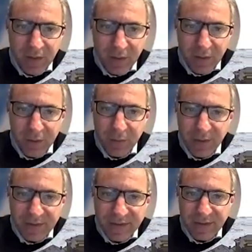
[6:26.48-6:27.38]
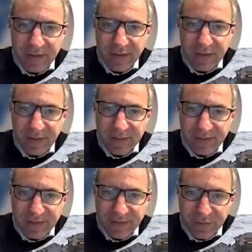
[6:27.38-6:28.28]
Earthquakes in
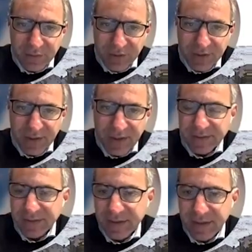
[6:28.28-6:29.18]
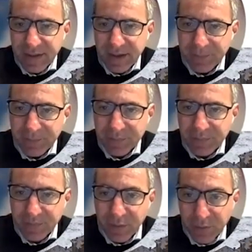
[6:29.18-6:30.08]
Turkey and Syria,
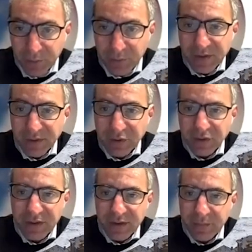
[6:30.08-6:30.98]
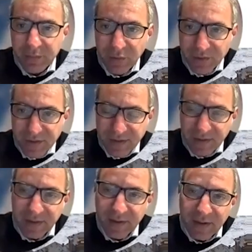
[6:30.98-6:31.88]
earthquakes are usually the
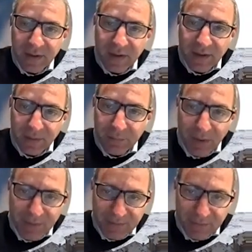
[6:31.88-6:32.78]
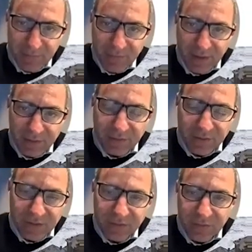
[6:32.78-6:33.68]
most impacting
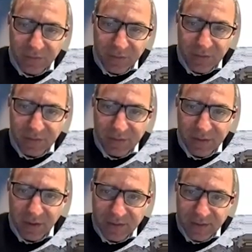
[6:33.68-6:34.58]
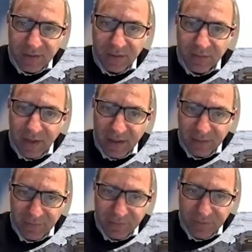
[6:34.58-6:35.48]
factors for losses of
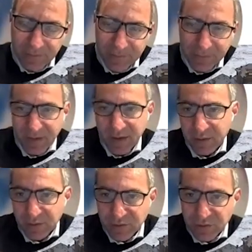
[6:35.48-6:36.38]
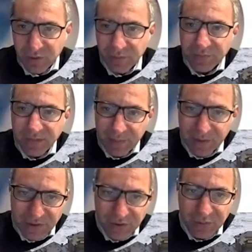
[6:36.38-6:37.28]
life and also
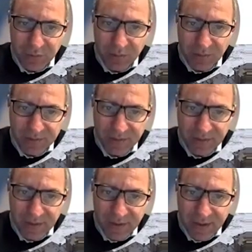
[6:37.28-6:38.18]
damages to property,